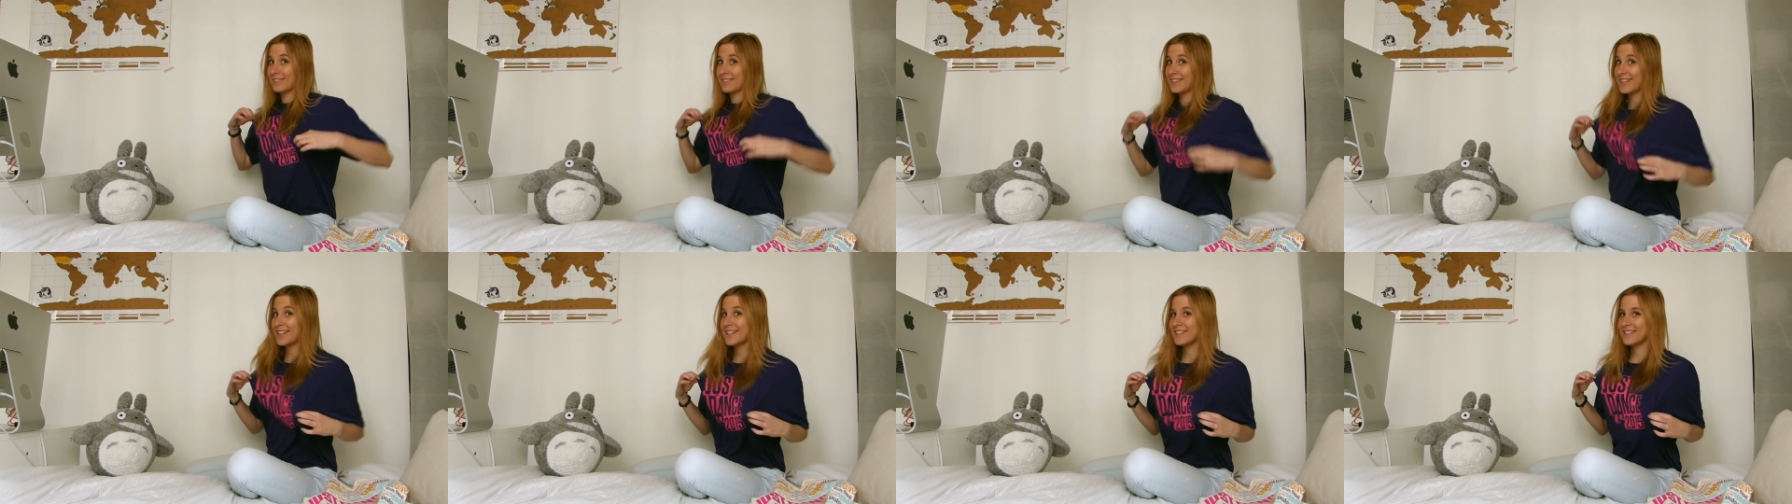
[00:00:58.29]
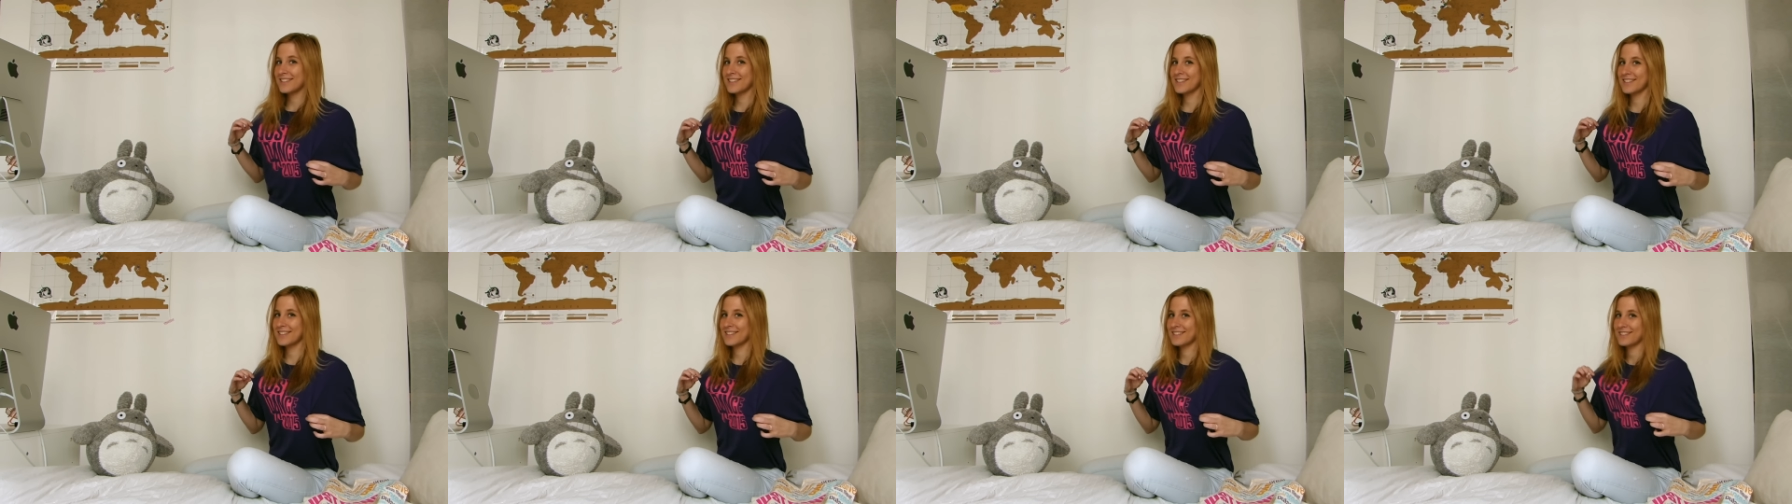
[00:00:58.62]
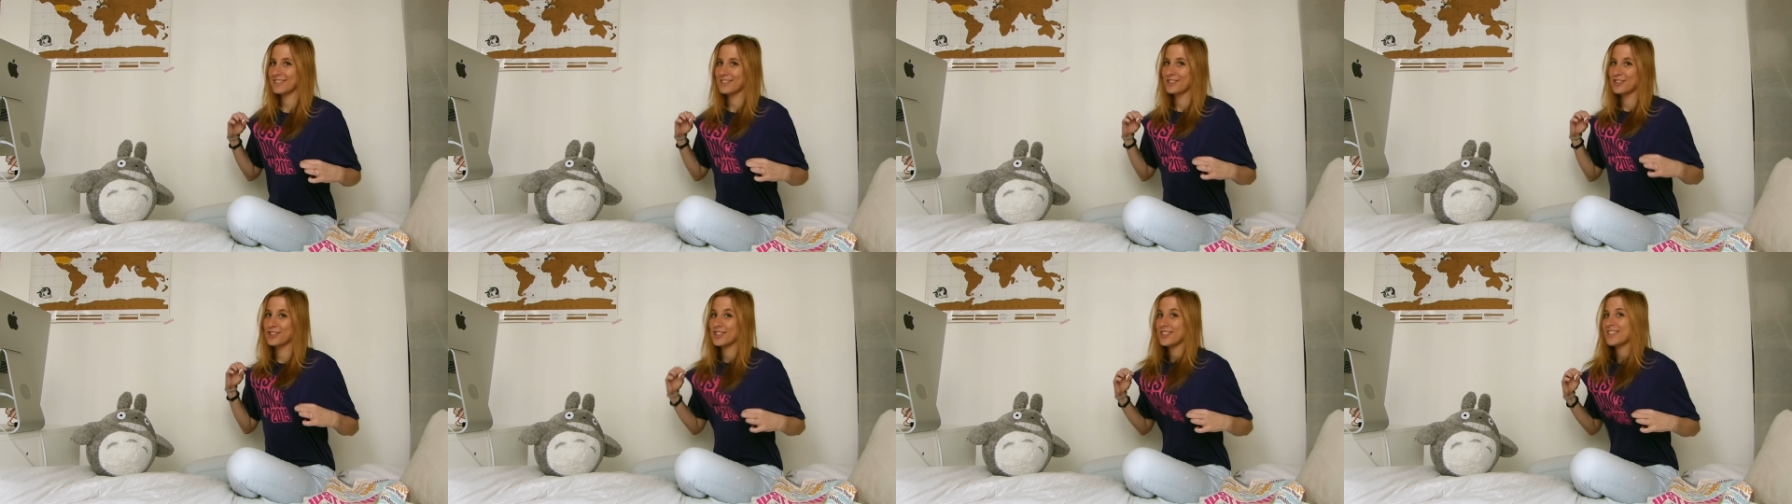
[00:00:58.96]

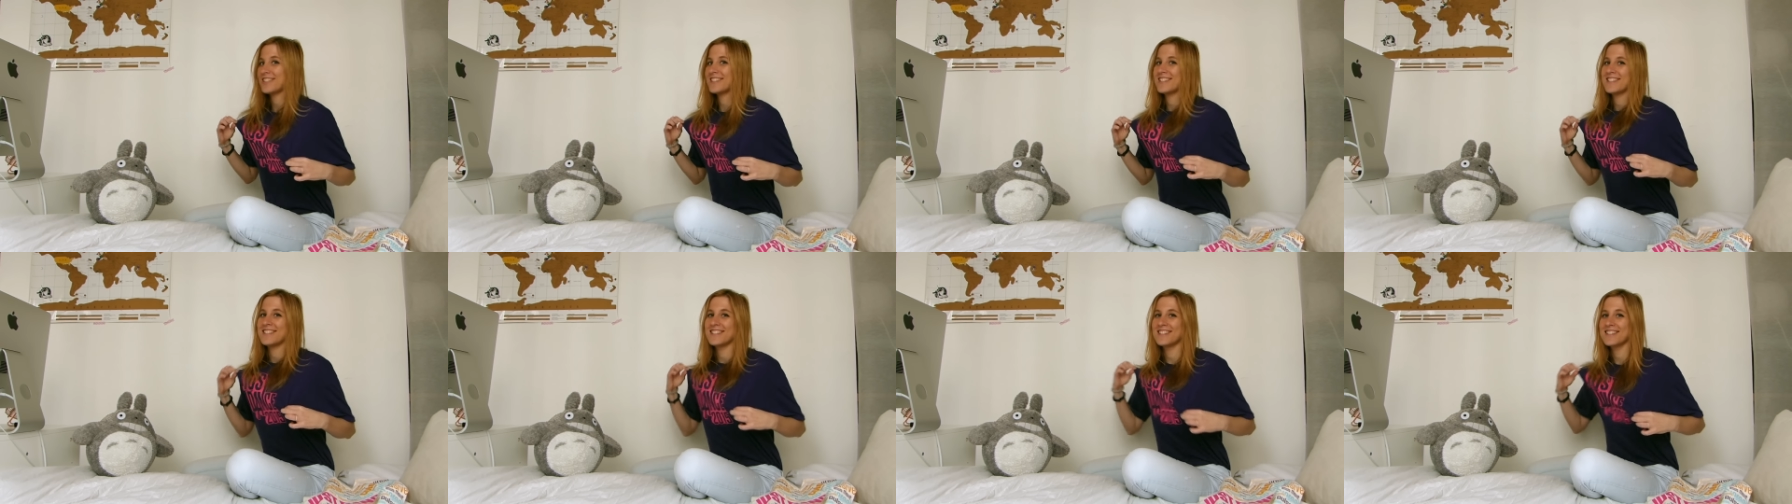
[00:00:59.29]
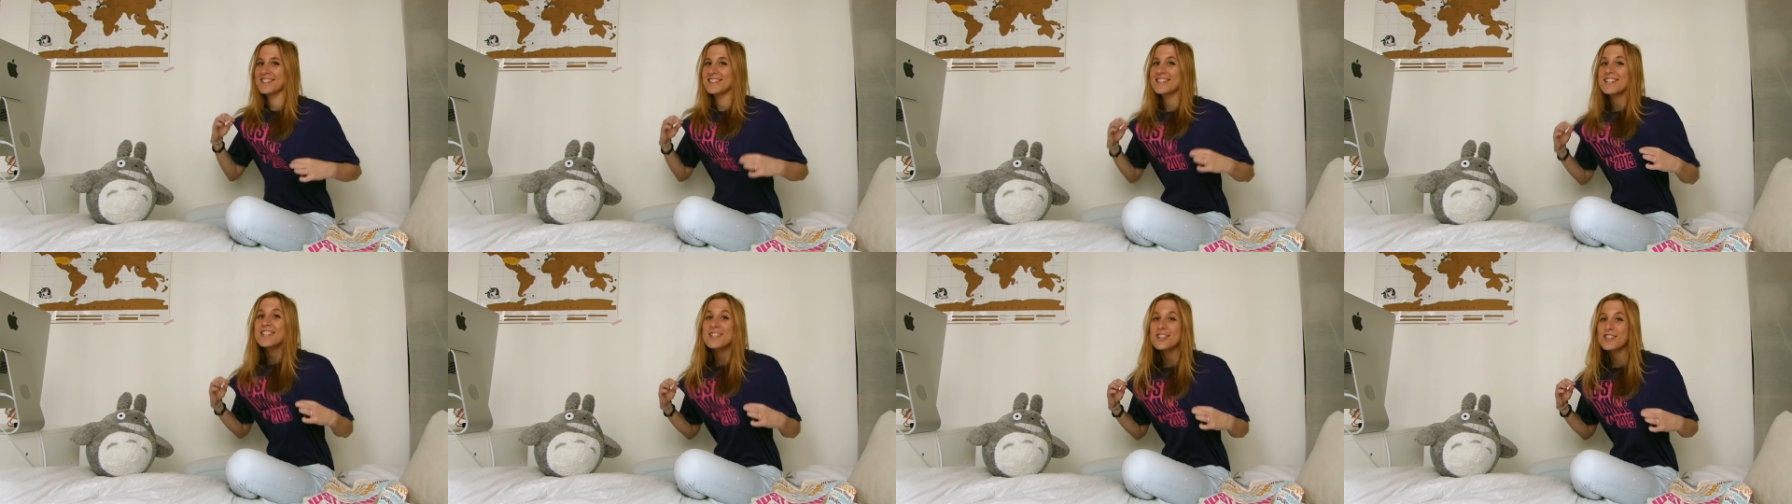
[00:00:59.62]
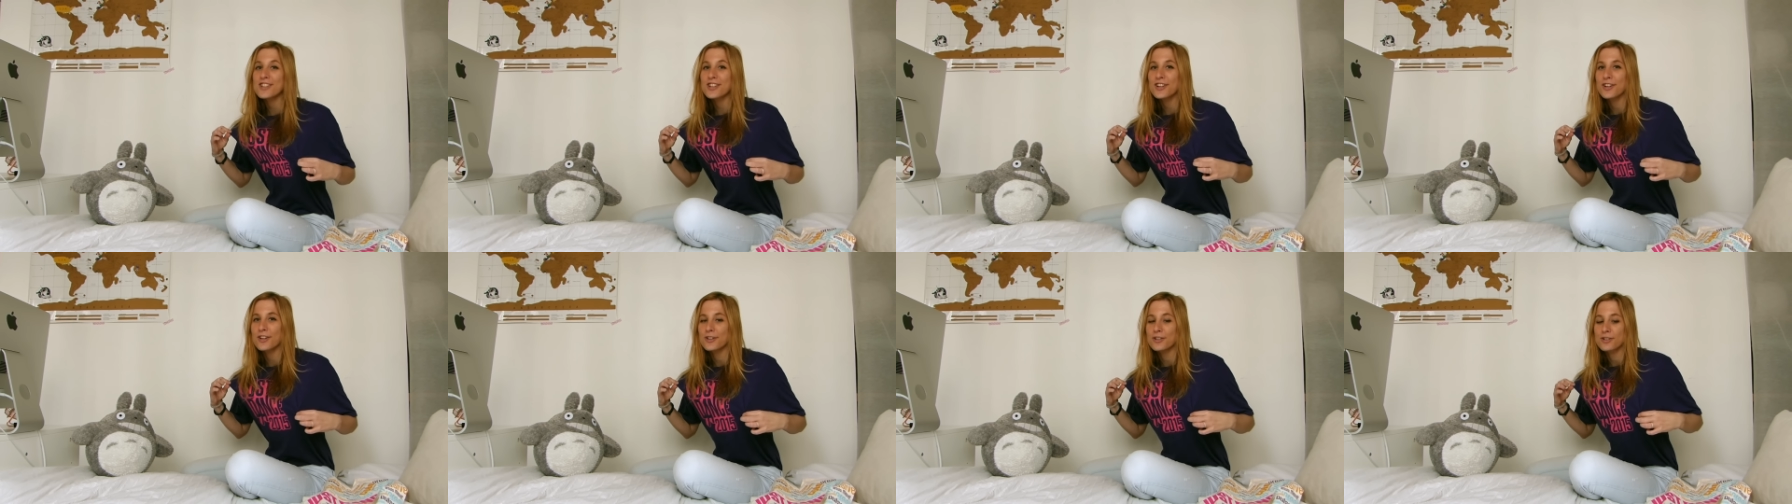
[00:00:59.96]
this Just Dance
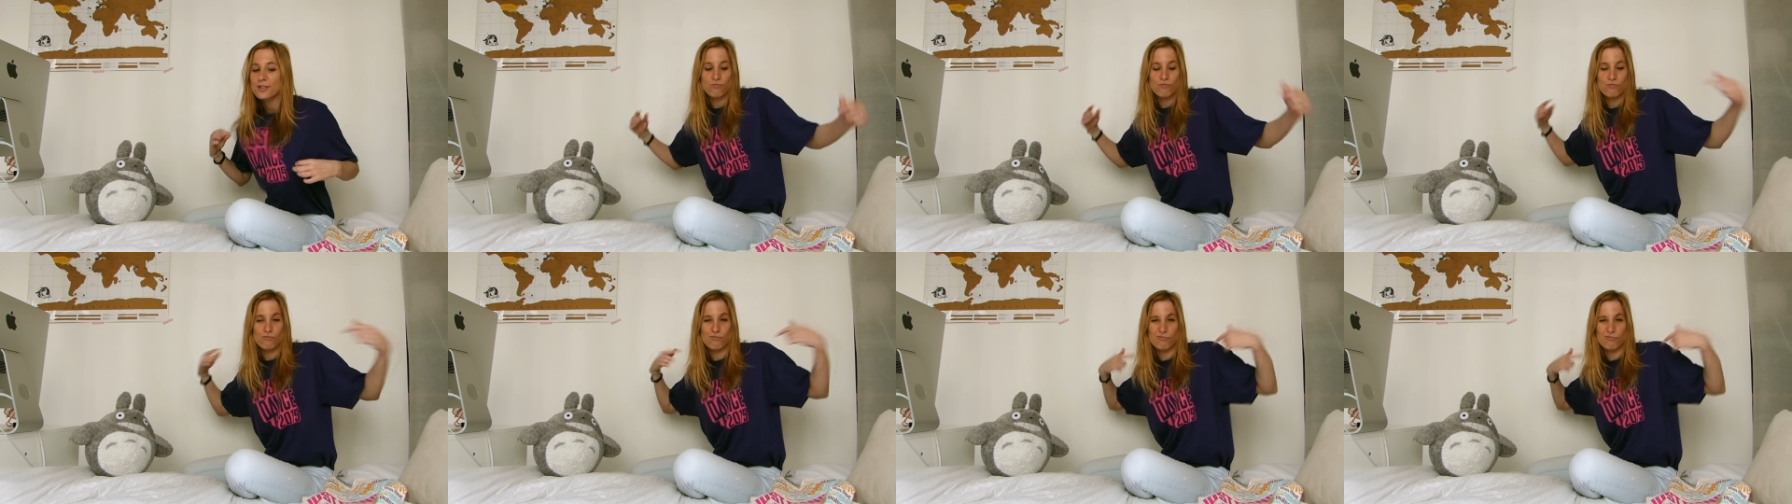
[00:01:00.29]
t-shirt,